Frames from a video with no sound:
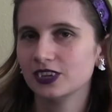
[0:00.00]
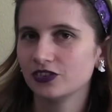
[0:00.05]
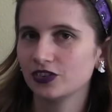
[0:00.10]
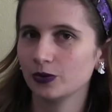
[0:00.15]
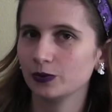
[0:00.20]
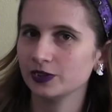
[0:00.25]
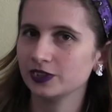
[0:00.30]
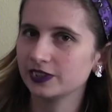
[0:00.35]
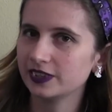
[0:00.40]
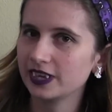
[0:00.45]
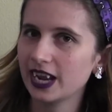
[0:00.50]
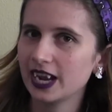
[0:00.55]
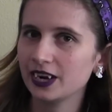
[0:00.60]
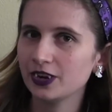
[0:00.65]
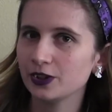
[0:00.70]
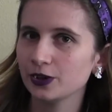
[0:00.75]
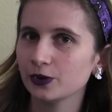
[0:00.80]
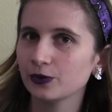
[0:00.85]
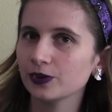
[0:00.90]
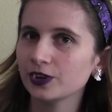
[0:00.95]
so
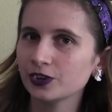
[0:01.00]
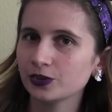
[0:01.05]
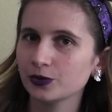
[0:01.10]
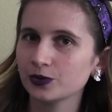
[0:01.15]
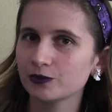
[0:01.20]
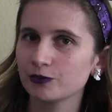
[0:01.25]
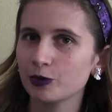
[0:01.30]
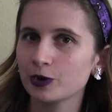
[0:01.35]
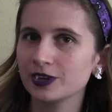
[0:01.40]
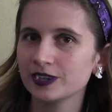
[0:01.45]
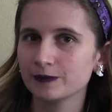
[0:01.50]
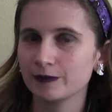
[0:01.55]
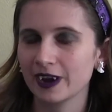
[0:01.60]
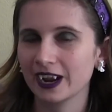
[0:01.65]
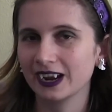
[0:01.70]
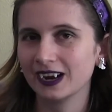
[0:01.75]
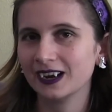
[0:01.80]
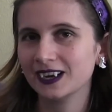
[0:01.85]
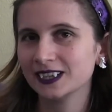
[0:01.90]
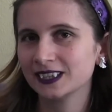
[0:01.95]
instead, the Grinch was voiced
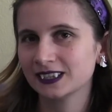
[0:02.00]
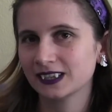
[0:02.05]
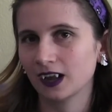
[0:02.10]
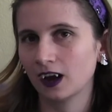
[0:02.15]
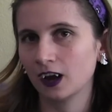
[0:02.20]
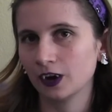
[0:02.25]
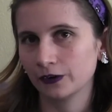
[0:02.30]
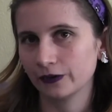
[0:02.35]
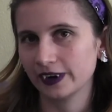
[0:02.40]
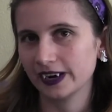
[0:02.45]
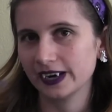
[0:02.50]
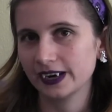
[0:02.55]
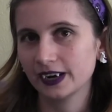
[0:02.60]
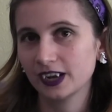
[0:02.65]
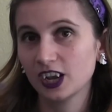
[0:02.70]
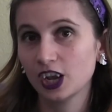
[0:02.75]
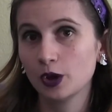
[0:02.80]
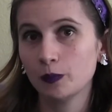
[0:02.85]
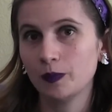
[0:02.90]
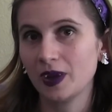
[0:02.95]
by Hans Conried,
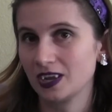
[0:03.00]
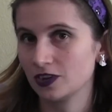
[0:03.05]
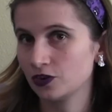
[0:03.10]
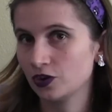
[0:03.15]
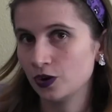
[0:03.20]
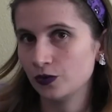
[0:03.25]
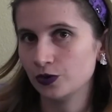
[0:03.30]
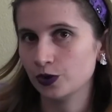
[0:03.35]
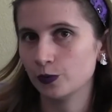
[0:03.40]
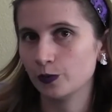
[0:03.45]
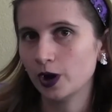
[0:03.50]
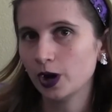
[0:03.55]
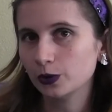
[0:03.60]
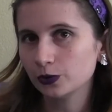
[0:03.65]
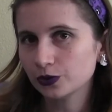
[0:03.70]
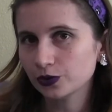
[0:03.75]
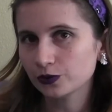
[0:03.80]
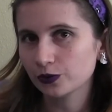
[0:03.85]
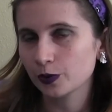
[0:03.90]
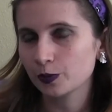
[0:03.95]
best known to
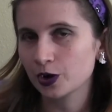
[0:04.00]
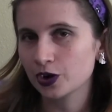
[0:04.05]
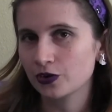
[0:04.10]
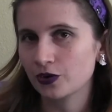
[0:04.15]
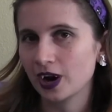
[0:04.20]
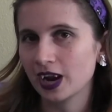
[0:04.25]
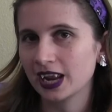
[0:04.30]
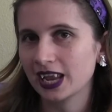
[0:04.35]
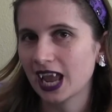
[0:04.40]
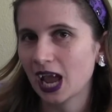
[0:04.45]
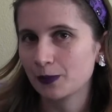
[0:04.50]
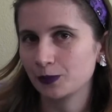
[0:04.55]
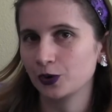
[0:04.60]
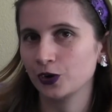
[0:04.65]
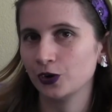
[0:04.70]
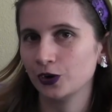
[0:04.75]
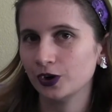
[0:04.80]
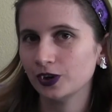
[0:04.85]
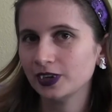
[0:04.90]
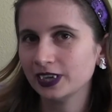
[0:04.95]
most for portraying
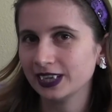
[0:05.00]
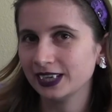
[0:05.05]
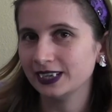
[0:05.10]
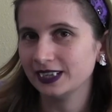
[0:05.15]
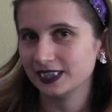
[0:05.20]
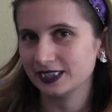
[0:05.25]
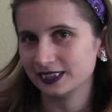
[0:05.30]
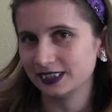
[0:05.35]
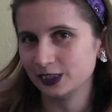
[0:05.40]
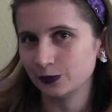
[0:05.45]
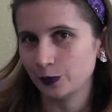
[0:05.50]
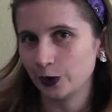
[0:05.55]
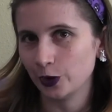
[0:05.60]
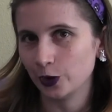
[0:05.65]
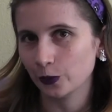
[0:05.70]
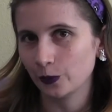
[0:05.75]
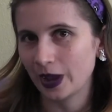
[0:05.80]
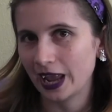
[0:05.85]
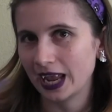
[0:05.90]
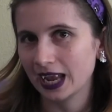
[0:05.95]
Captain Hook in Disney's
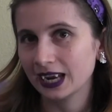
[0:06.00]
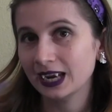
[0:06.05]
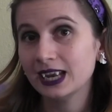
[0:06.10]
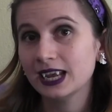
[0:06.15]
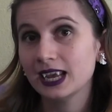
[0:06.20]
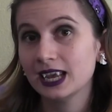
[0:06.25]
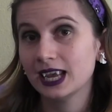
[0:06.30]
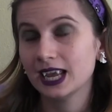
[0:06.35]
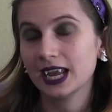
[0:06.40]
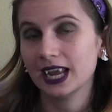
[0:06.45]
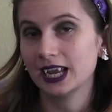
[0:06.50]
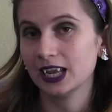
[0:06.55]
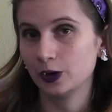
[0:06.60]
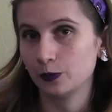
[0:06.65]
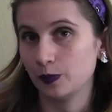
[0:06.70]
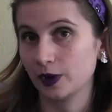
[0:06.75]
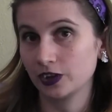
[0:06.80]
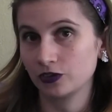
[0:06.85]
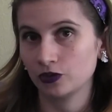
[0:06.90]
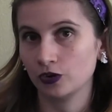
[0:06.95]
Peter Pan,
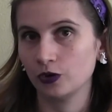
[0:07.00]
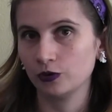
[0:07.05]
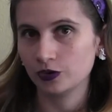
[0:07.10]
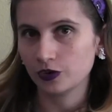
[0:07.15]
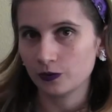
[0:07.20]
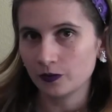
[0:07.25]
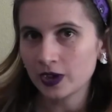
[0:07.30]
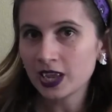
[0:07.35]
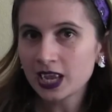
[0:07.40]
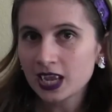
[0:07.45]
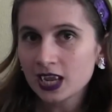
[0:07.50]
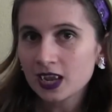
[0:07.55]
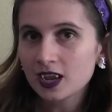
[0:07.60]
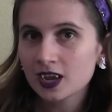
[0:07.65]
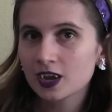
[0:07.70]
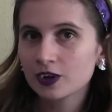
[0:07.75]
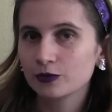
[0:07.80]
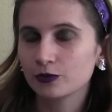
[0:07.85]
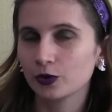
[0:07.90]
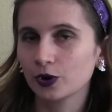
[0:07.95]
and best known to me
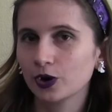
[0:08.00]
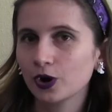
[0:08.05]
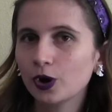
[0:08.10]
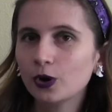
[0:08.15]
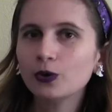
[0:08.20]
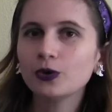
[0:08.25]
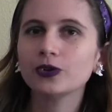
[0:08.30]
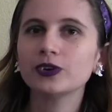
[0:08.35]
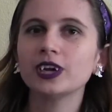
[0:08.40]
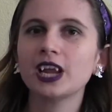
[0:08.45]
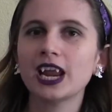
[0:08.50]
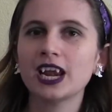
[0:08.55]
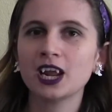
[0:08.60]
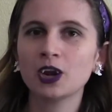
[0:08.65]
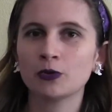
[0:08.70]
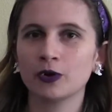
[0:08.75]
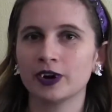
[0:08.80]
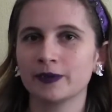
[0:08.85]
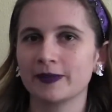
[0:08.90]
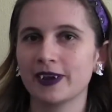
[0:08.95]
for
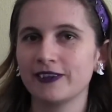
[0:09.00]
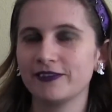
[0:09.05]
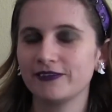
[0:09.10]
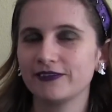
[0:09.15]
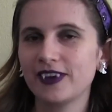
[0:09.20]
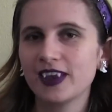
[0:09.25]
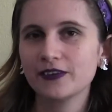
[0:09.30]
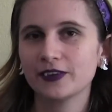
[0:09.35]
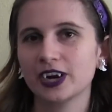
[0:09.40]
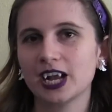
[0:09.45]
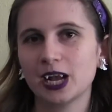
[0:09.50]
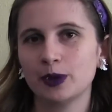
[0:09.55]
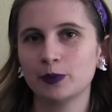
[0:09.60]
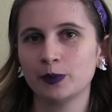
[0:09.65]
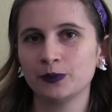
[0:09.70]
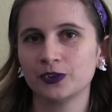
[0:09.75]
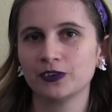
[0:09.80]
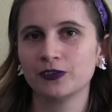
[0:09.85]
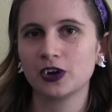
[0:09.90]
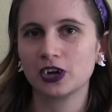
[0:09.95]
co-creating one of my favorite
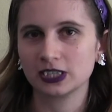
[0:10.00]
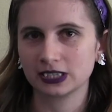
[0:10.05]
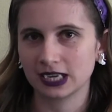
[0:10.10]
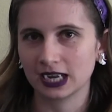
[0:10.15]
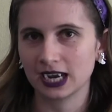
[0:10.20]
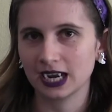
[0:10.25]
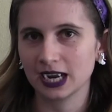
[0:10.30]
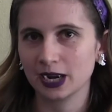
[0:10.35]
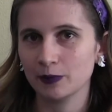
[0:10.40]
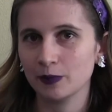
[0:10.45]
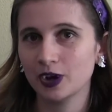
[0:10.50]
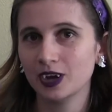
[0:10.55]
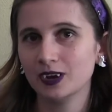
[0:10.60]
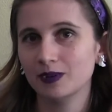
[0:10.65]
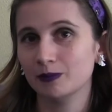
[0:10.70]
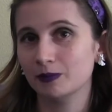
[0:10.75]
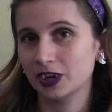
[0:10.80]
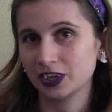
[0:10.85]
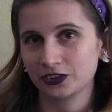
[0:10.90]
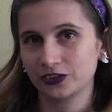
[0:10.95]
albums of all time,
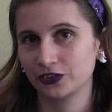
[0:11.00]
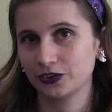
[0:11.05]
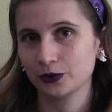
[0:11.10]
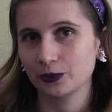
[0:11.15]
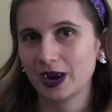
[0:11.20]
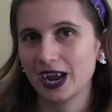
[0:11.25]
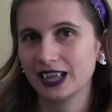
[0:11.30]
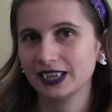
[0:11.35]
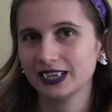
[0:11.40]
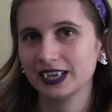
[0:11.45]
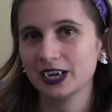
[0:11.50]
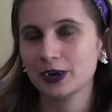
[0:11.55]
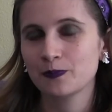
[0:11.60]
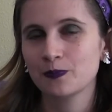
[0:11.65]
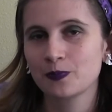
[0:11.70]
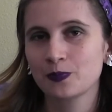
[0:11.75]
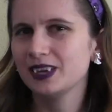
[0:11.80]
Monster Rally.